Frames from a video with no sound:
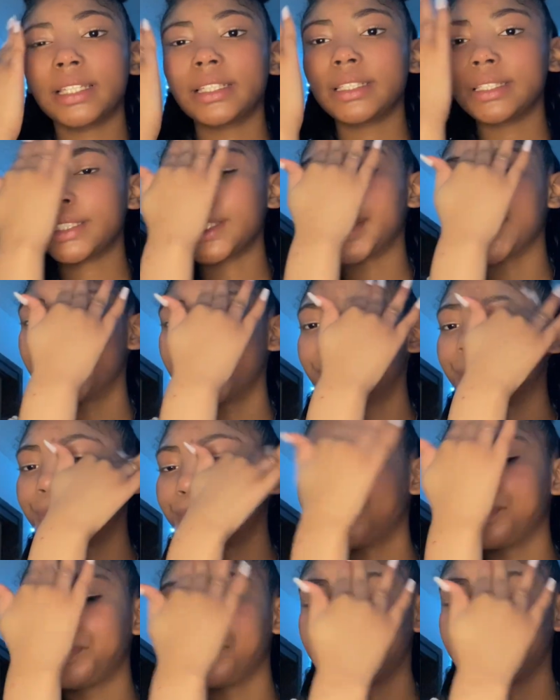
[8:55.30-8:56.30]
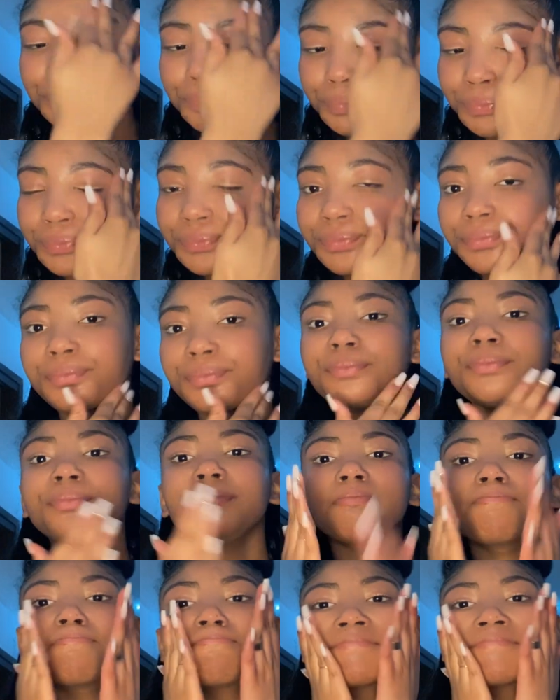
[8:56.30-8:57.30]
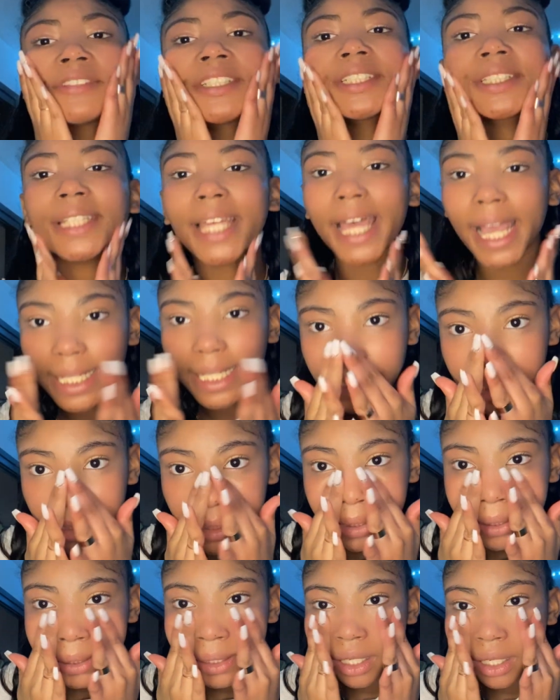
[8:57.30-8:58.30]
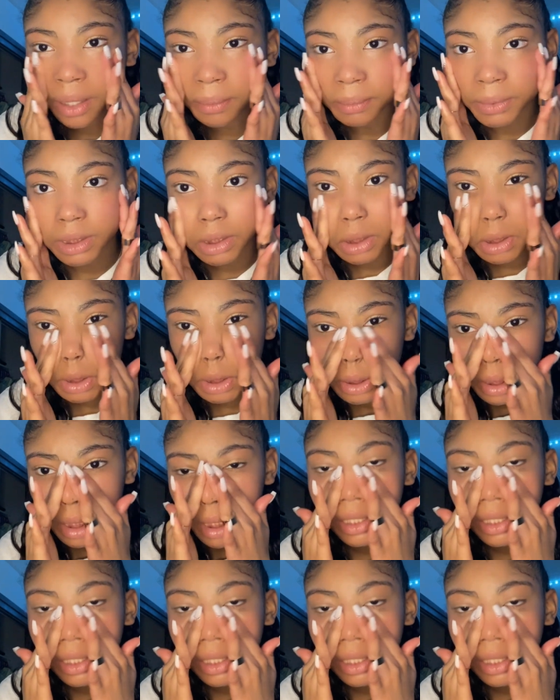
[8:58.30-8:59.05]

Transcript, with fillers: some just ask in the comments